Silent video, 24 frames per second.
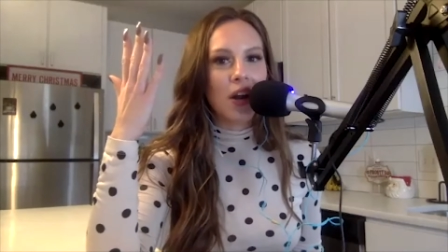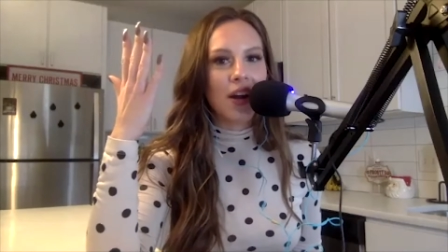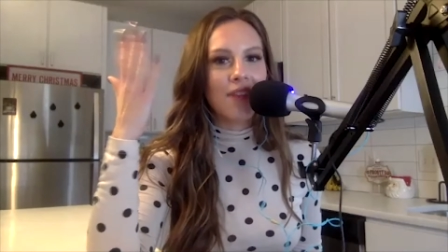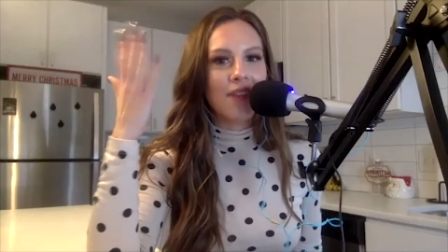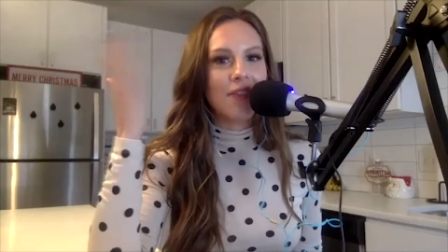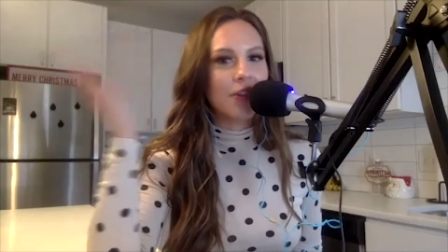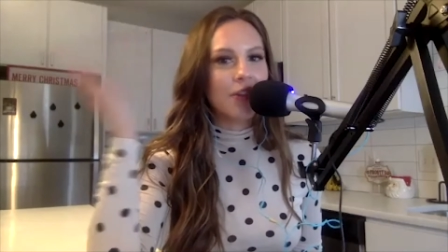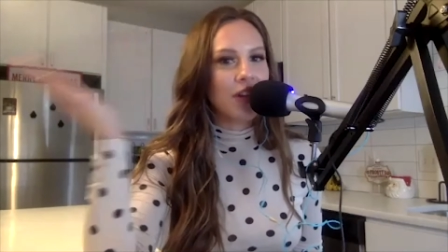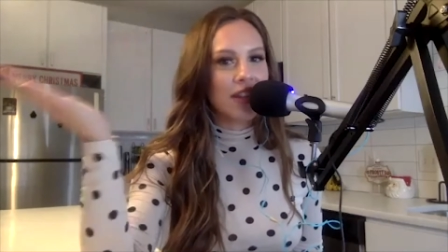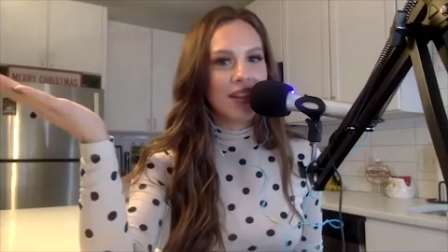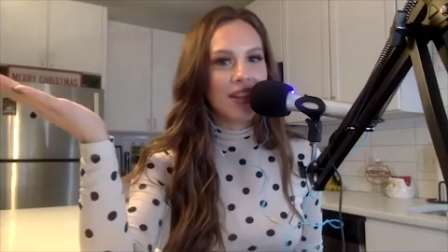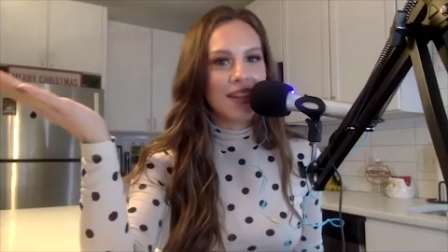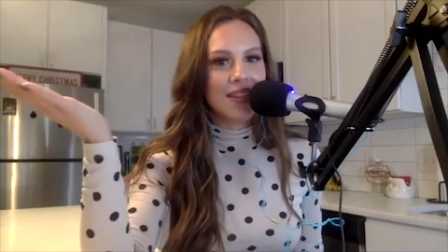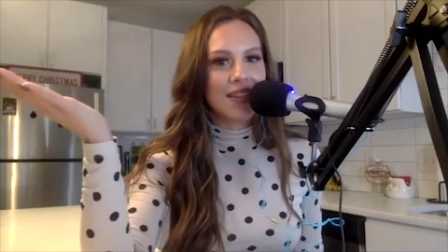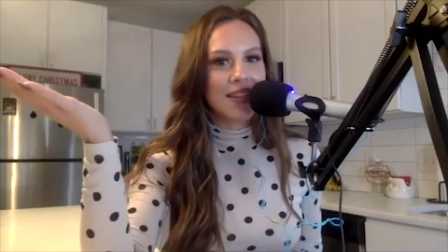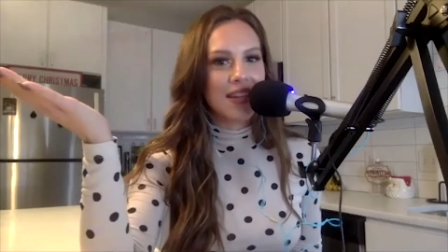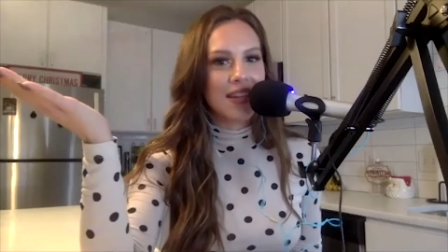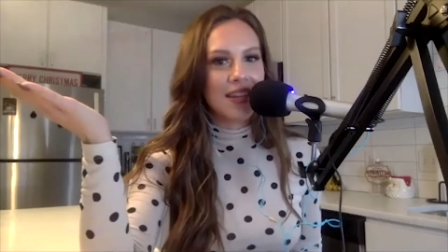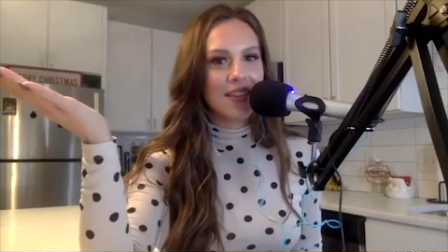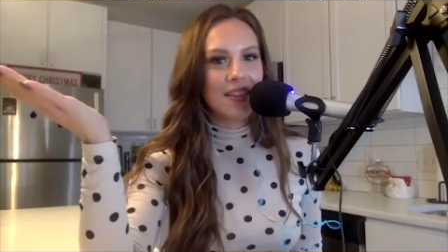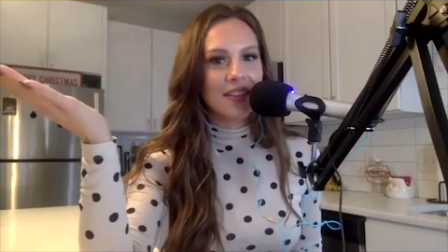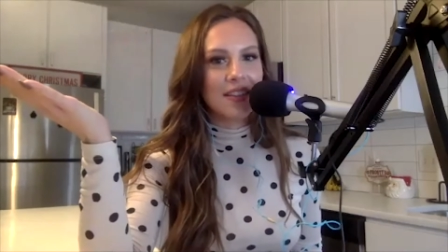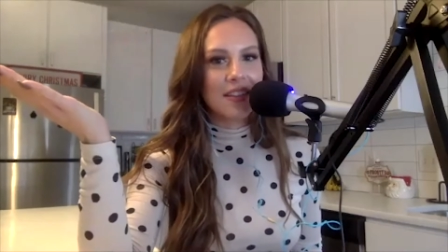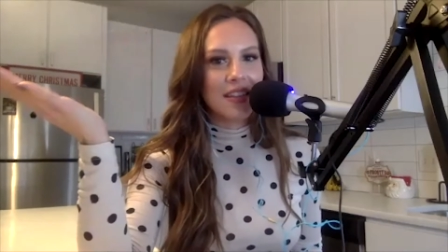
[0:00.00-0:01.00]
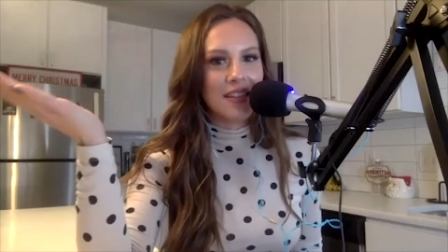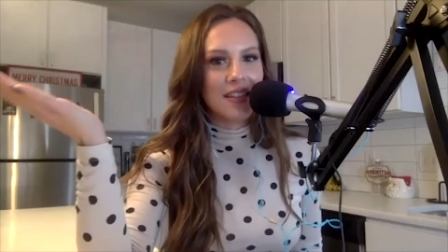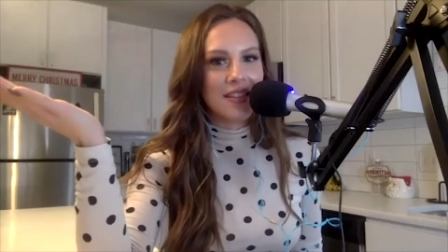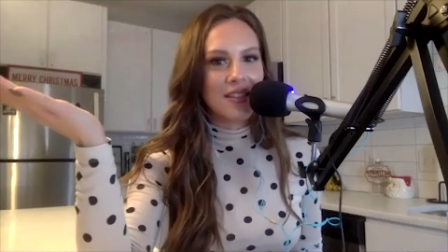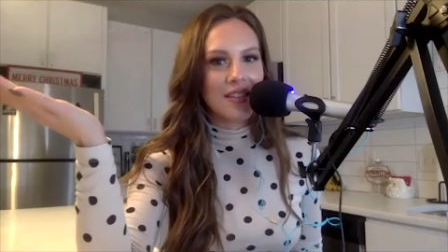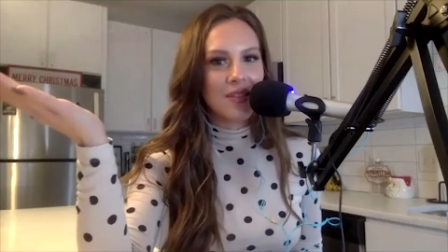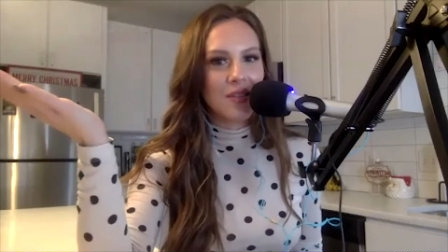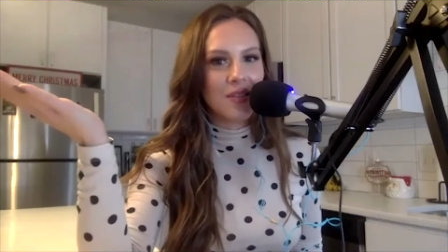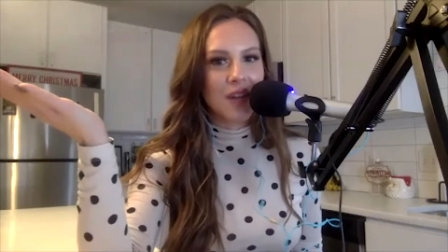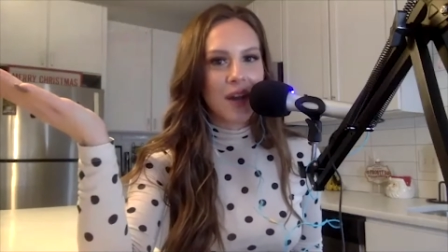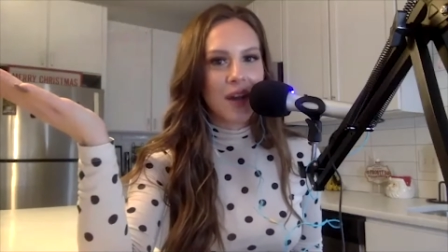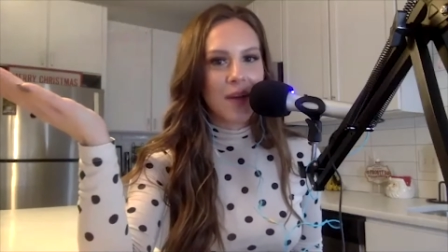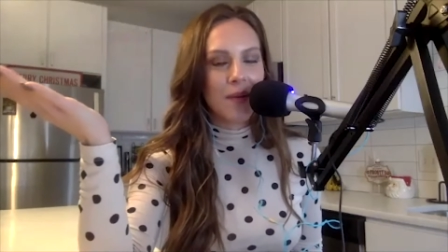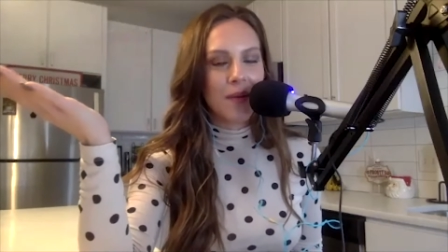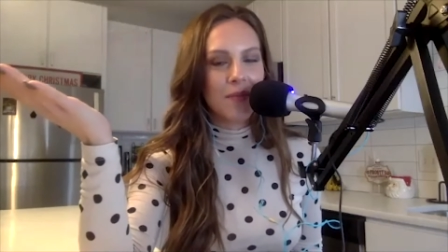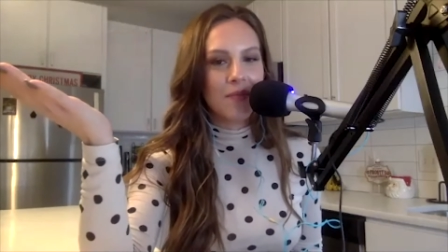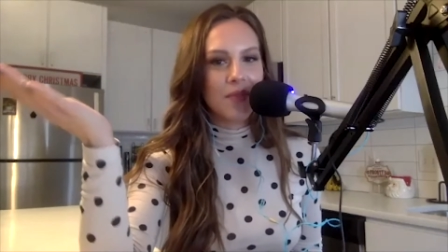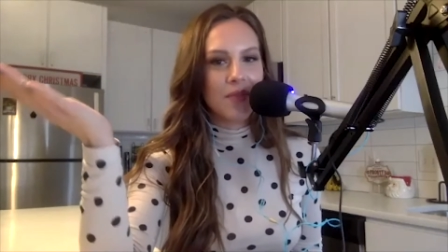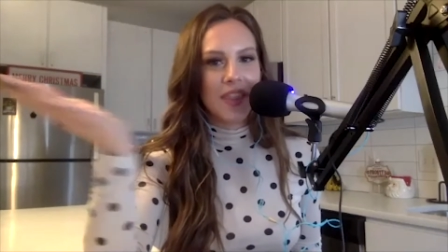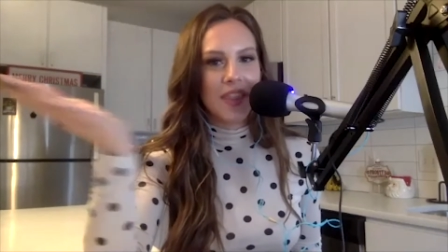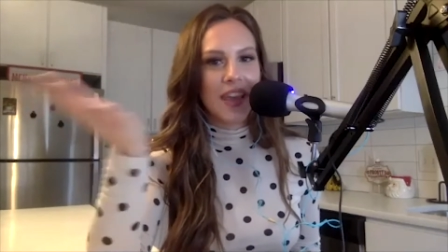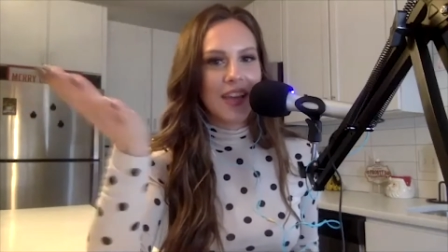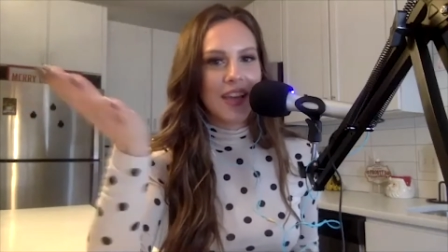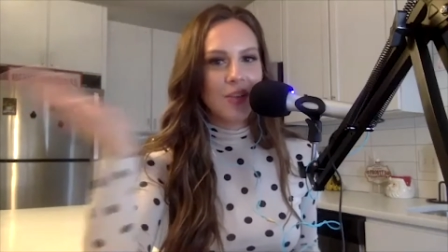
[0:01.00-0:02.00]
I feel like that's like the least,
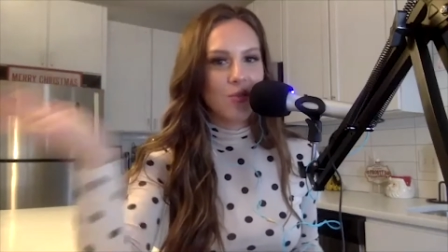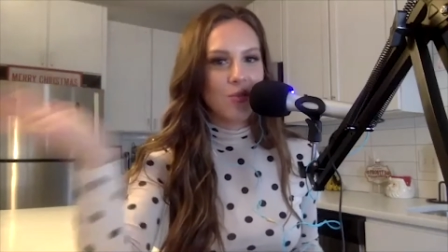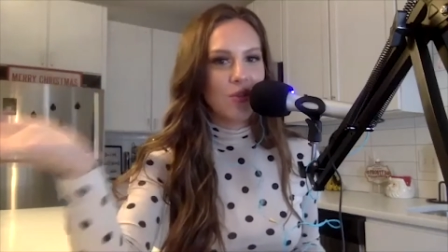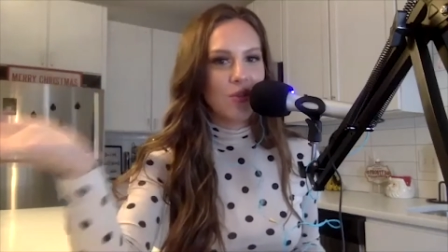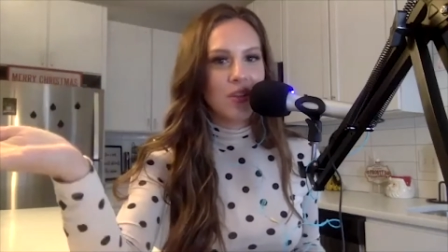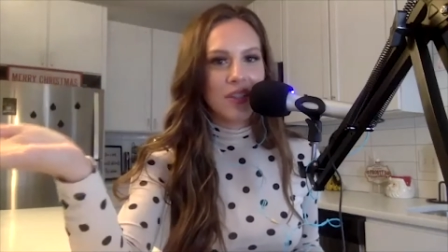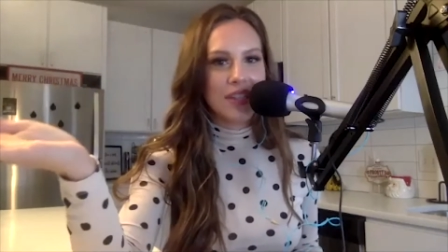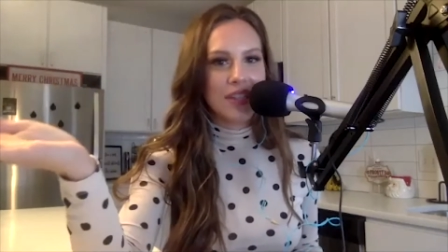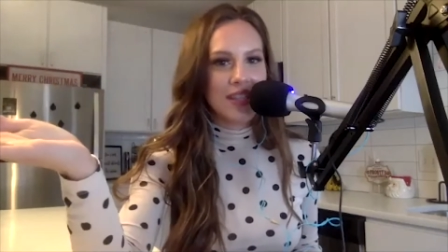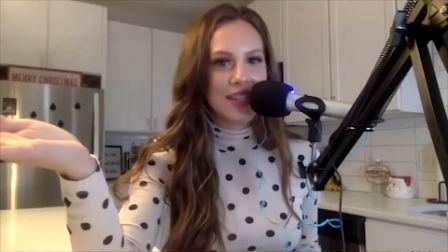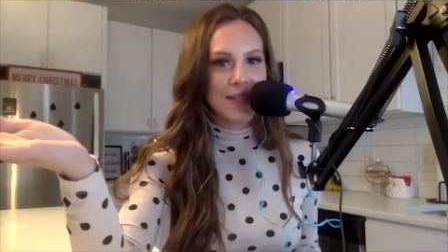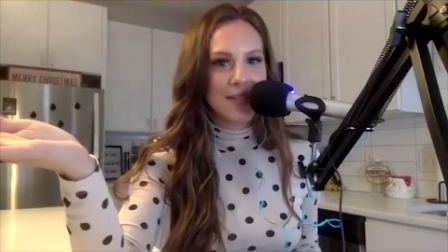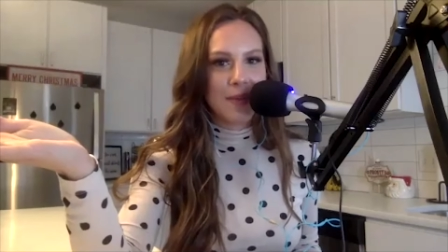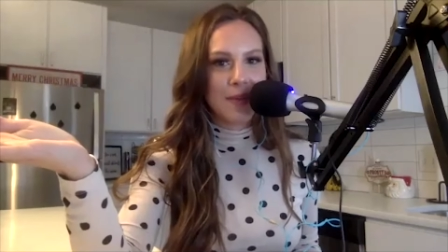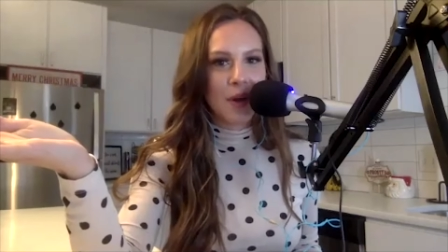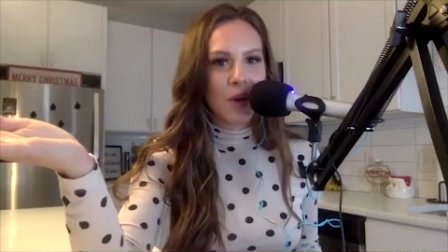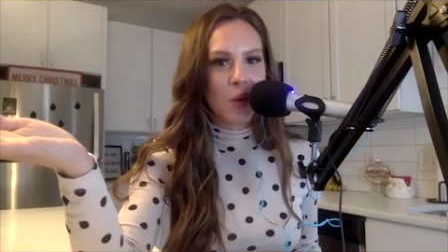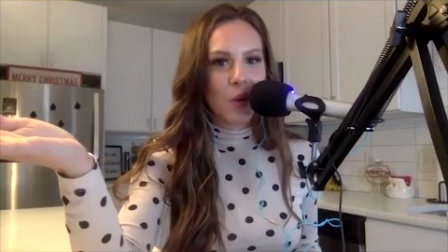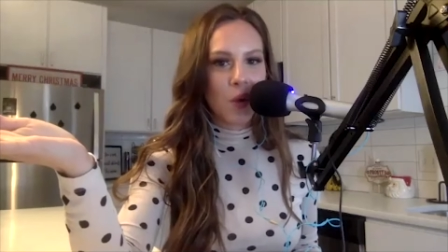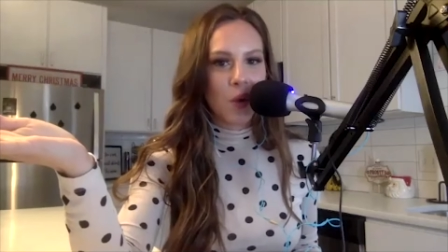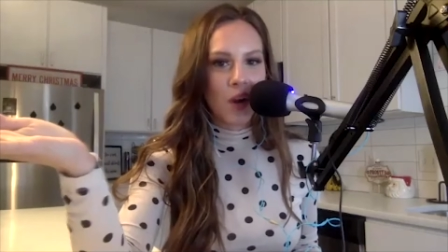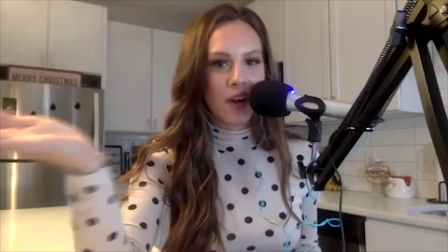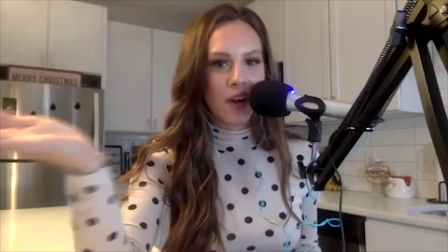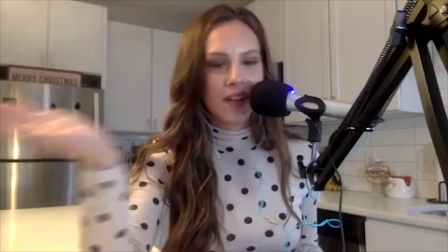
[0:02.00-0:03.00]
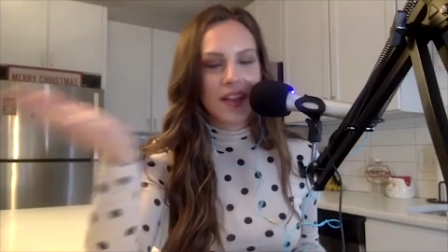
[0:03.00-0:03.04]
they do the least amount of work.